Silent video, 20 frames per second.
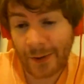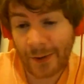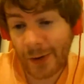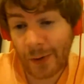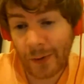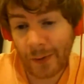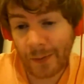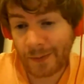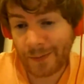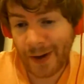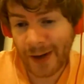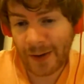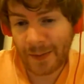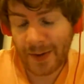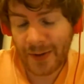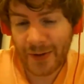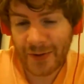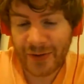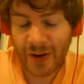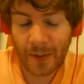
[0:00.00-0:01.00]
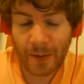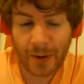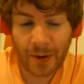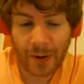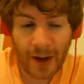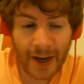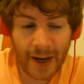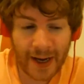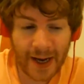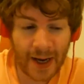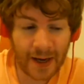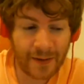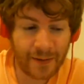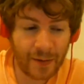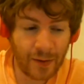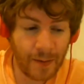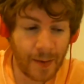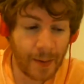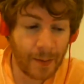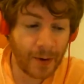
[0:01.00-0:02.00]
day. I don't know, it might have been the summer. I
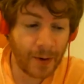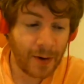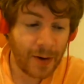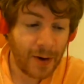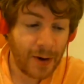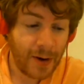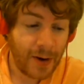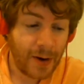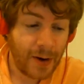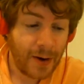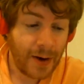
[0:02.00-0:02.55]
can't even remember.